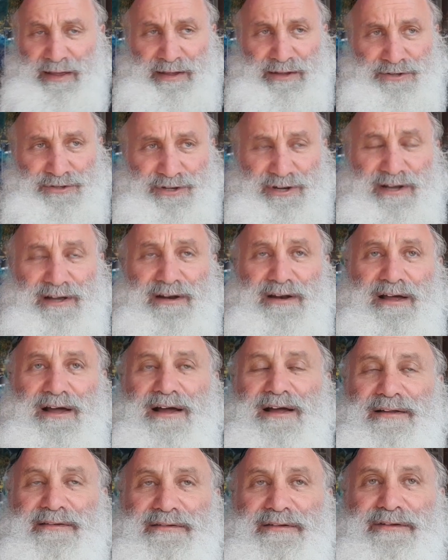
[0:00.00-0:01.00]
So
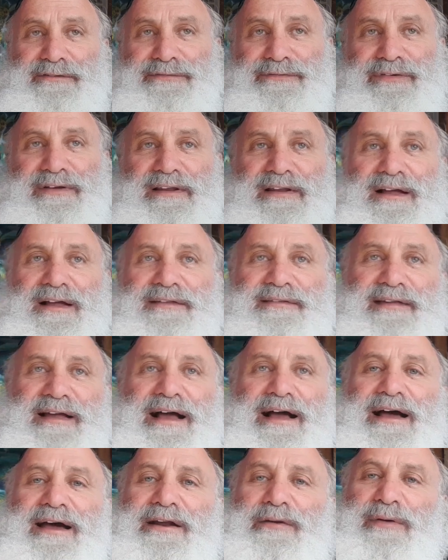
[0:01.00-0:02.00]
how
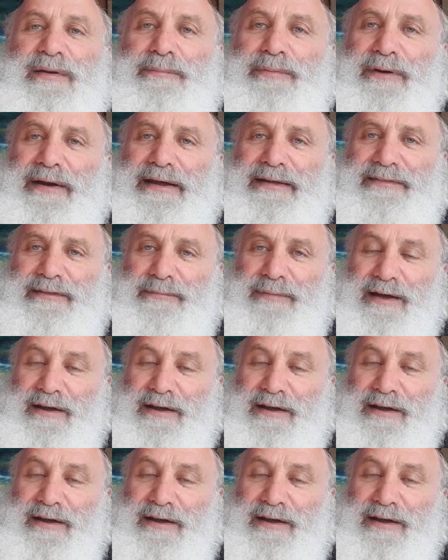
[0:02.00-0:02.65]
do we break them?